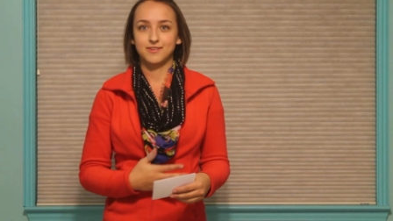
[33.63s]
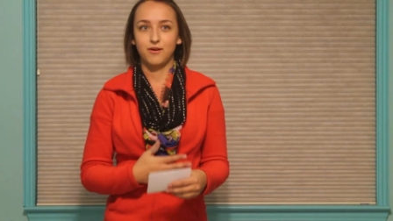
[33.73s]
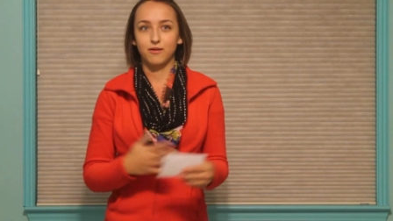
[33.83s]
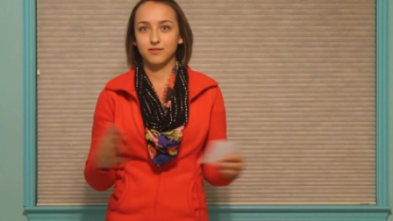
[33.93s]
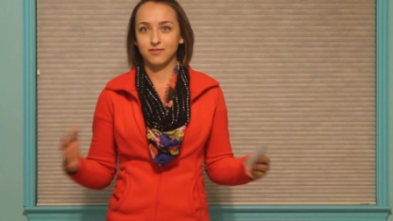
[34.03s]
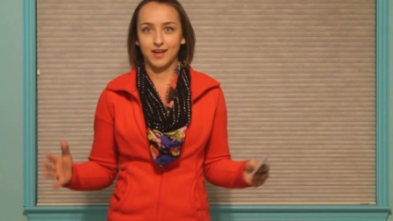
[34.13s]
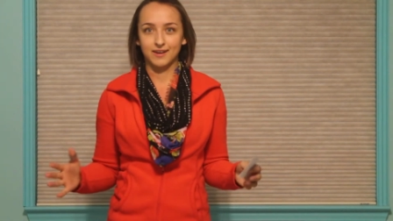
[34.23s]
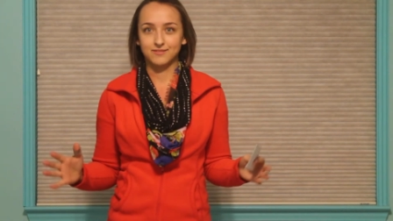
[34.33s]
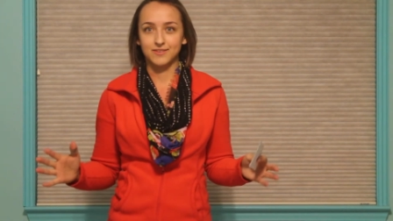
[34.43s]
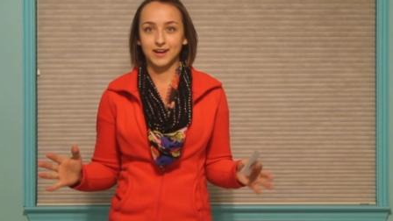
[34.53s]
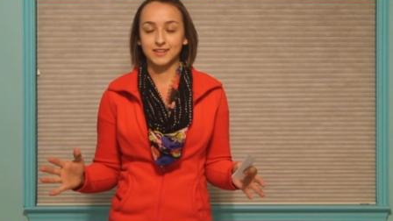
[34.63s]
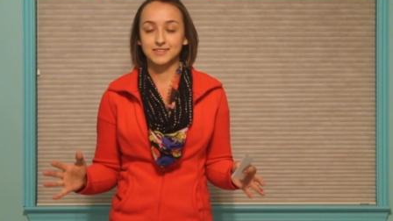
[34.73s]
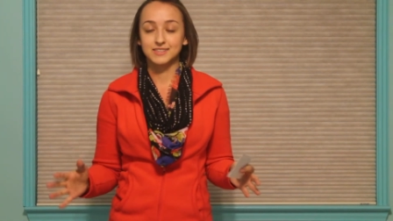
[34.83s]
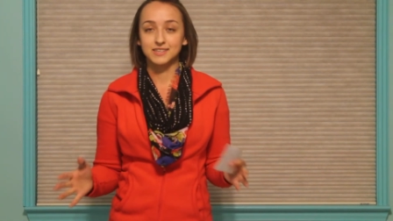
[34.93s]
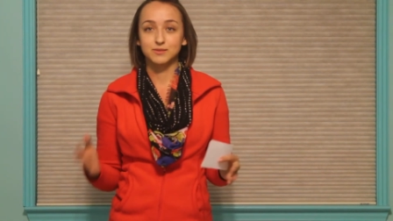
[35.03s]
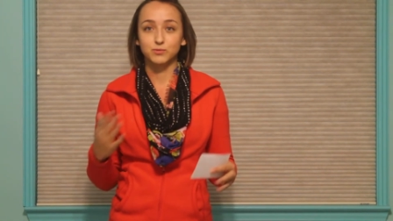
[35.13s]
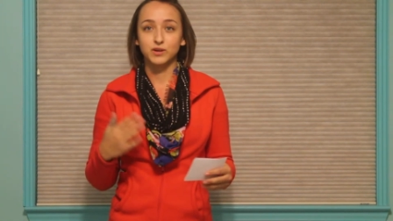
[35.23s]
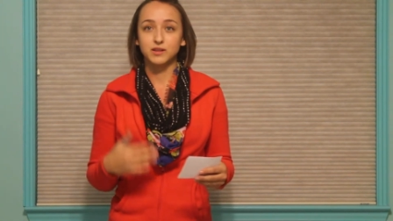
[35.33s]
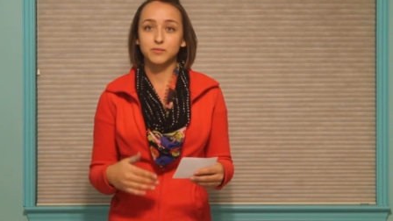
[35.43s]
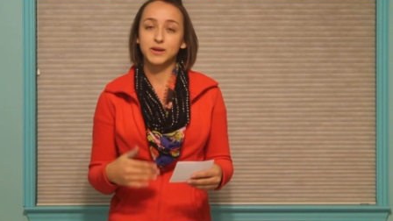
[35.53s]
all of that violence, and one
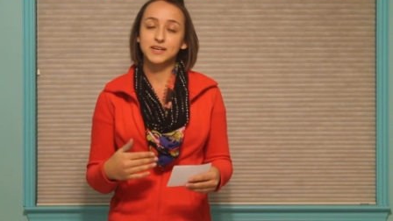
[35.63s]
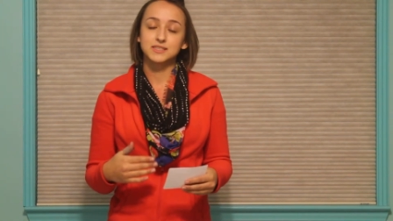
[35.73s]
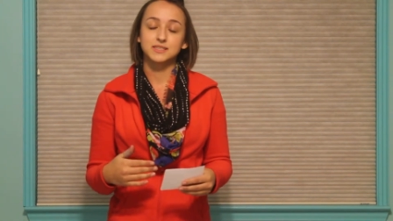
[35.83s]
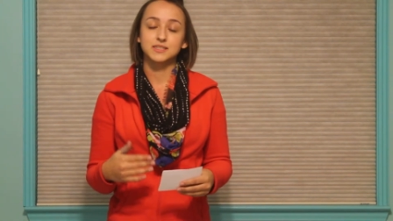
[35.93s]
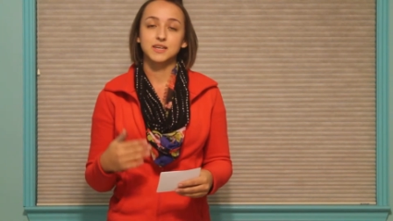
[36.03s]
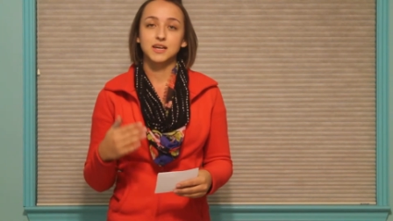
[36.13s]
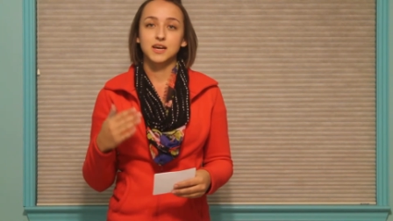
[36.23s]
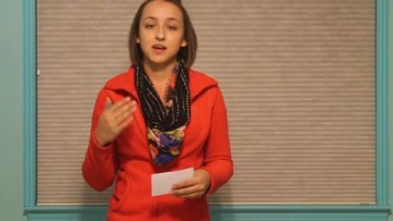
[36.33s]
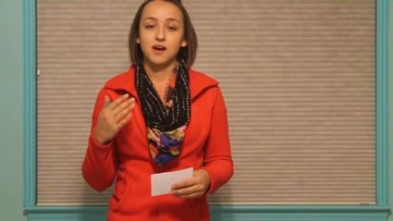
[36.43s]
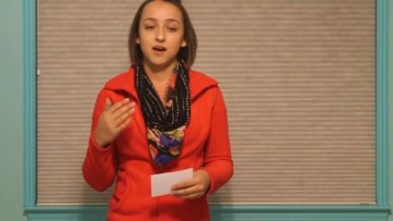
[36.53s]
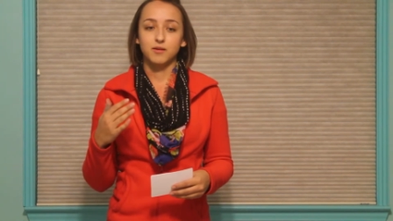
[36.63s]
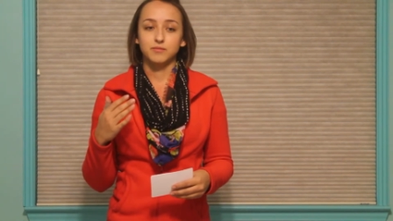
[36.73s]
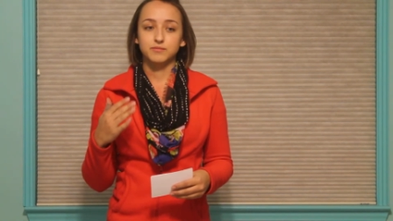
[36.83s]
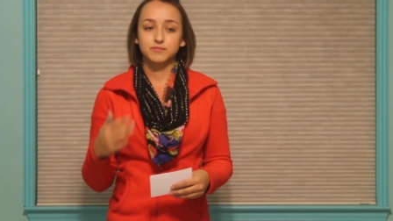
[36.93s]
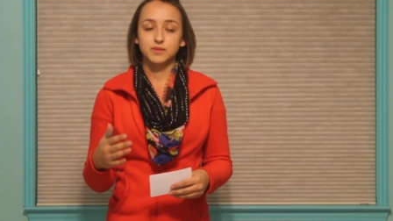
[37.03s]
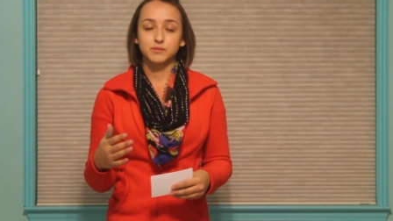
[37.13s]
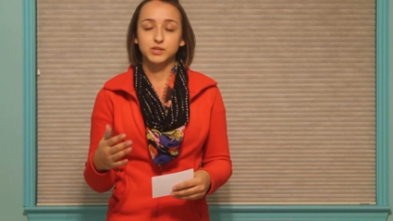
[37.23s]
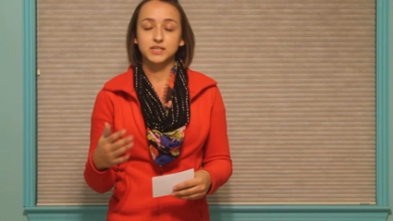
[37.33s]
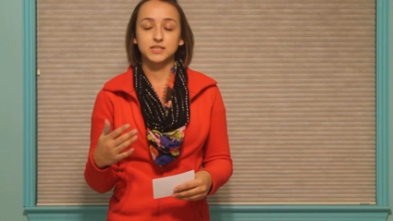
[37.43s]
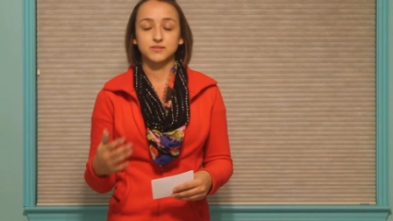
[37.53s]
of the biggest
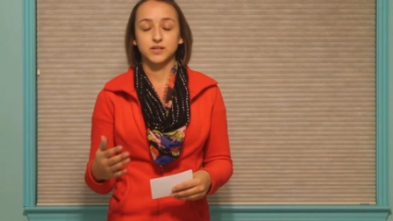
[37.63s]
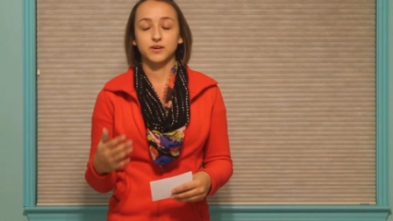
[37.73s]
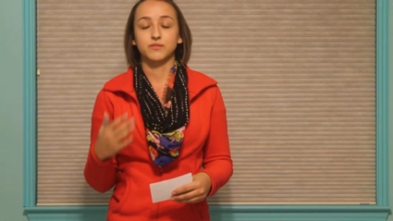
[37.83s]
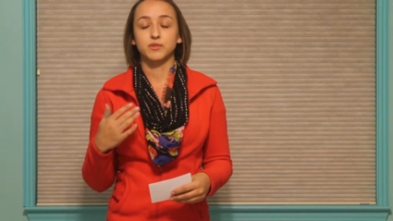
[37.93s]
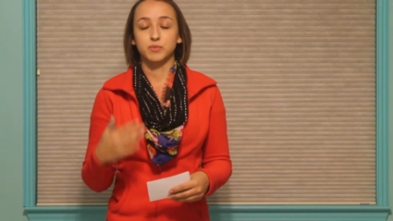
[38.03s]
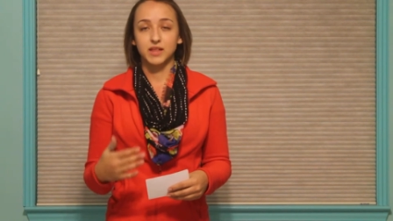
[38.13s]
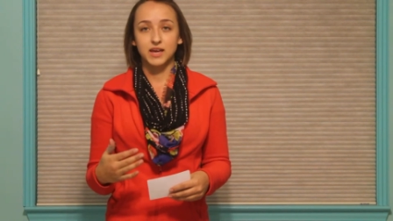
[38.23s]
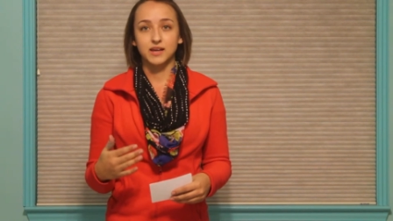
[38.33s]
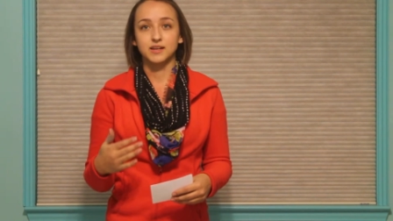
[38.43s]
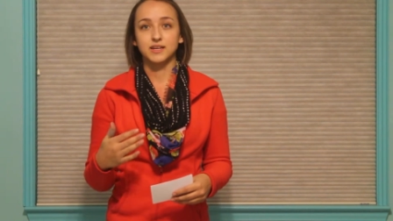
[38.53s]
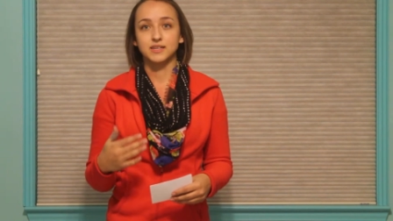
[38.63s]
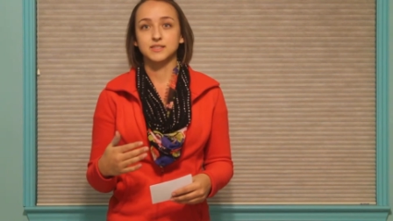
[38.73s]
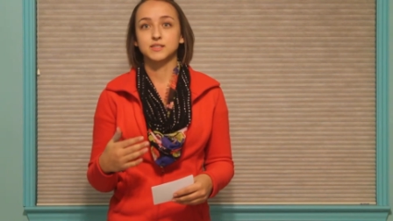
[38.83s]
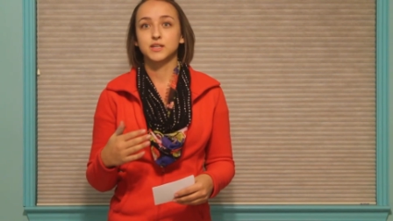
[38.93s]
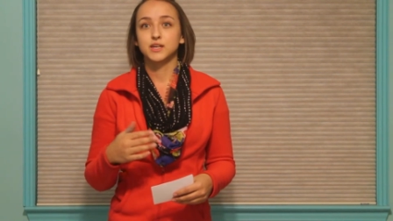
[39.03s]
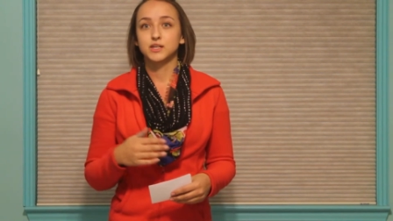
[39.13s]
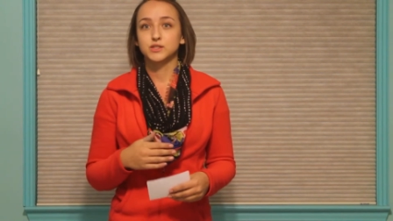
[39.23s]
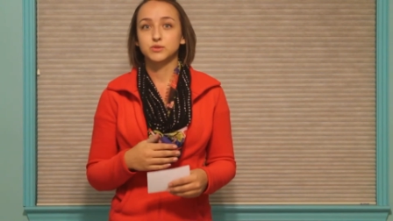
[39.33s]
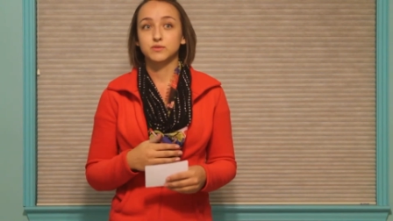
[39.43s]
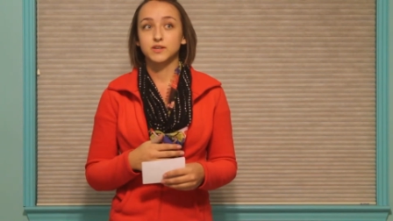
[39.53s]
objectives of the plan is
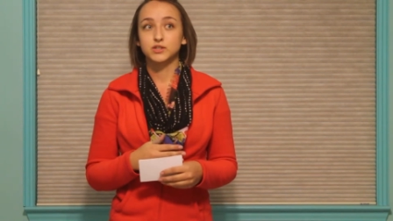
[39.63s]
to